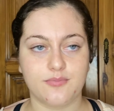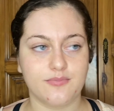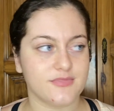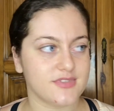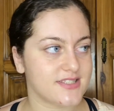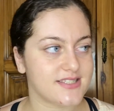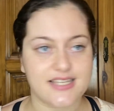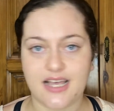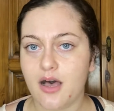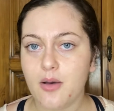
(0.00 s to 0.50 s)

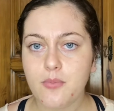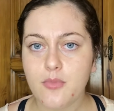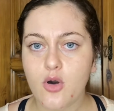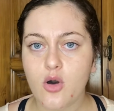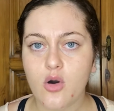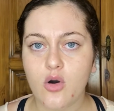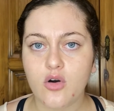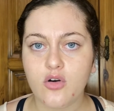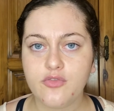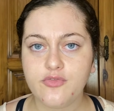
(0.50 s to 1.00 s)
some
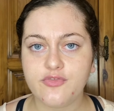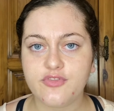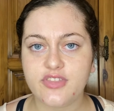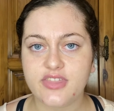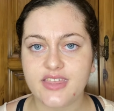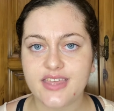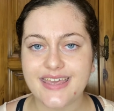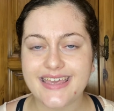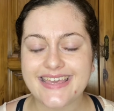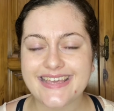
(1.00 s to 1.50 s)
of
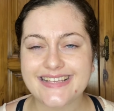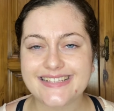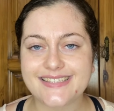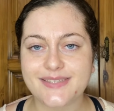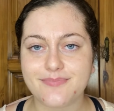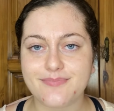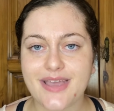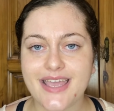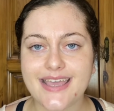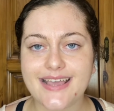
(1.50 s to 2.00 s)
these
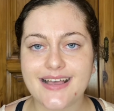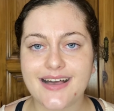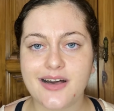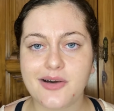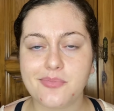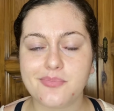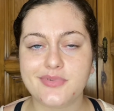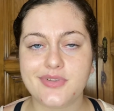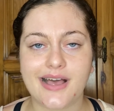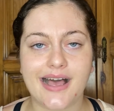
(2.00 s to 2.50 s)

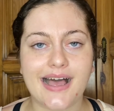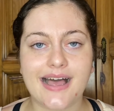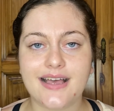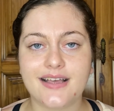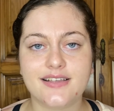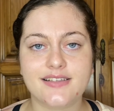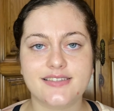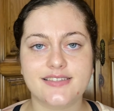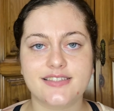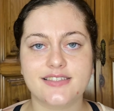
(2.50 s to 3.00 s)
makeup
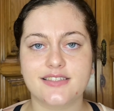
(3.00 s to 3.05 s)
hacks